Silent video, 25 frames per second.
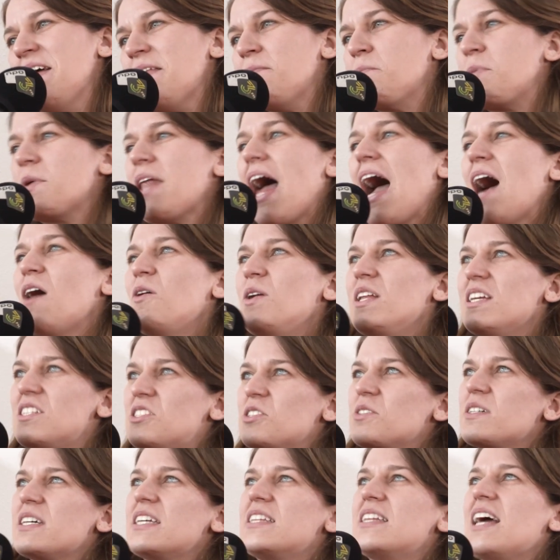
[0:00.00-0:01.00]
But how did
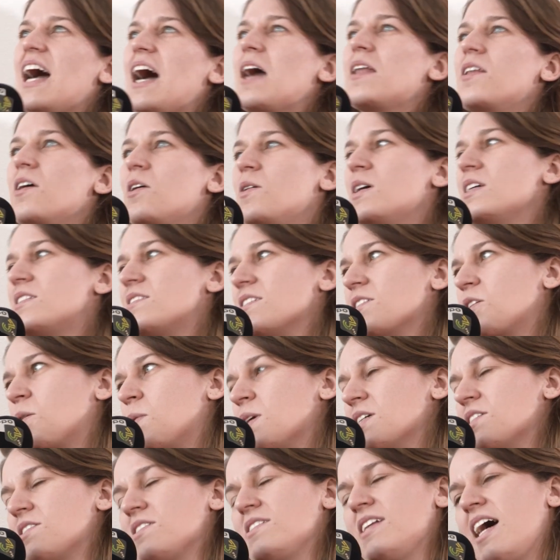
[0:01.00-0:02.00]
you, I know it's a
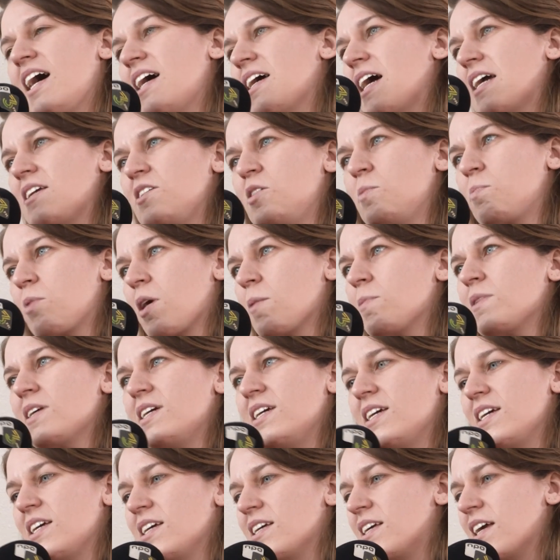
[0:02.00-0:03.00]
question you
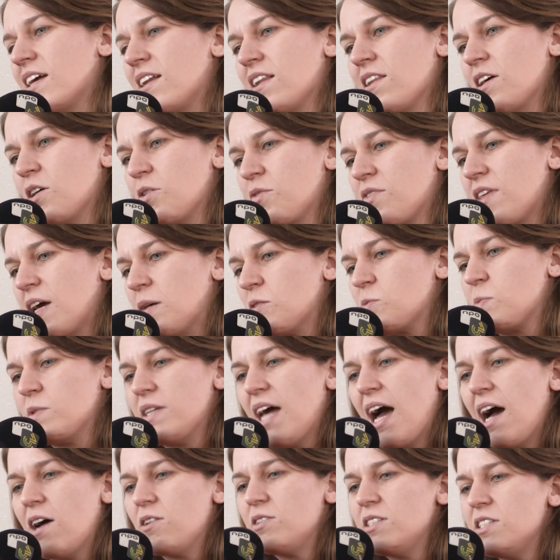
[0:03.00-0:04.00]
probably get a lot of times, but
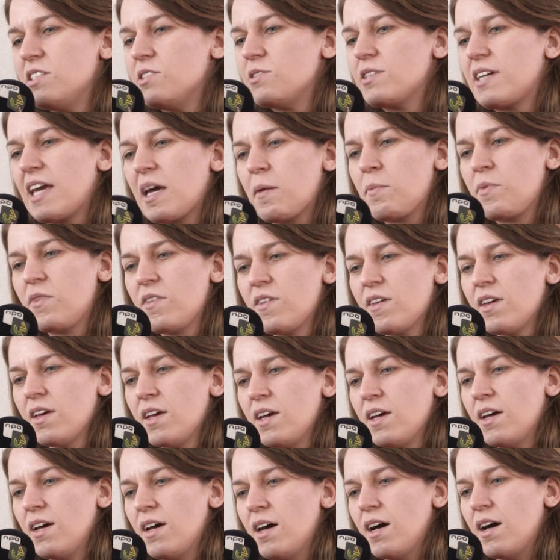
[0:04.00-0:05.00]
how do you kept
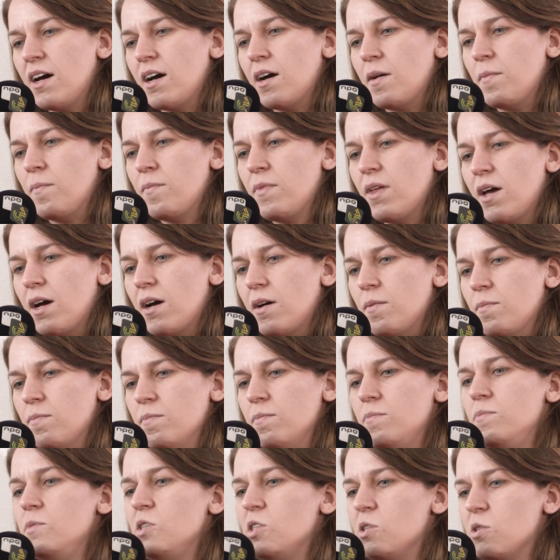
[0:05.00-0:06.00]

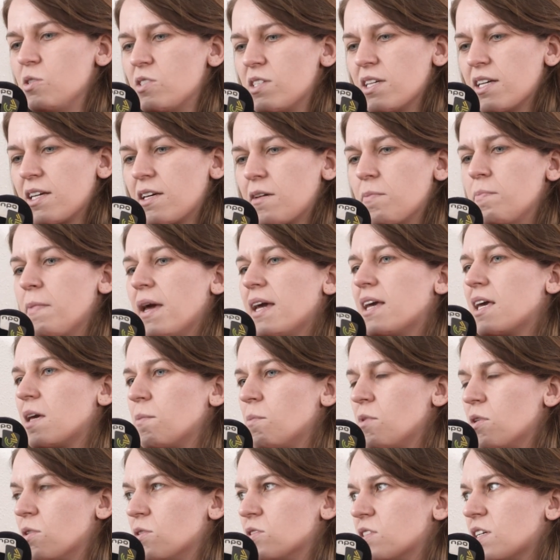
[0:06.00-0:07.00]
making
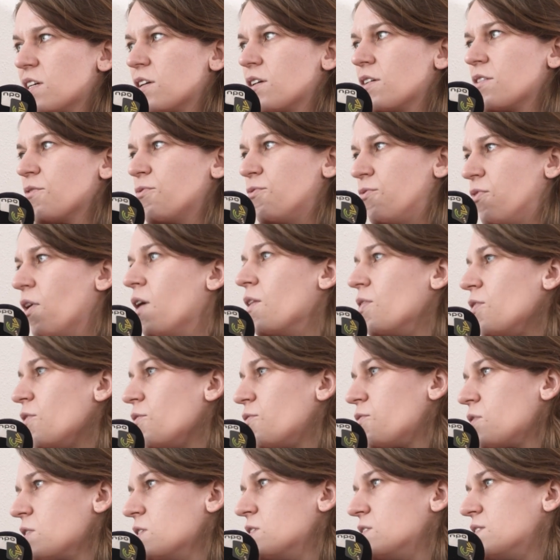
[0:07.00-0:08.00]
music fun
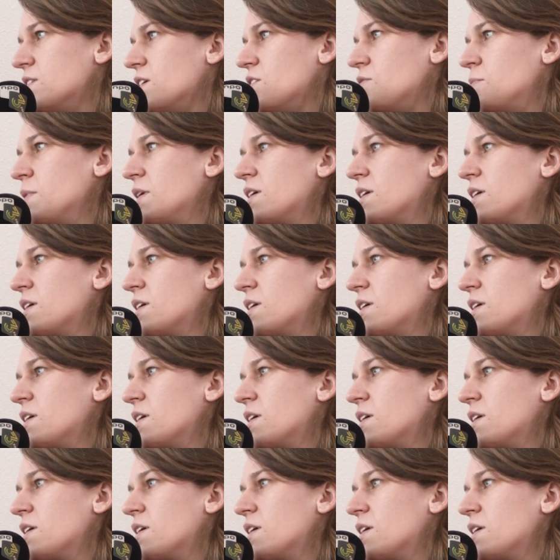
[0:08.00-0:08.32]
for yourself?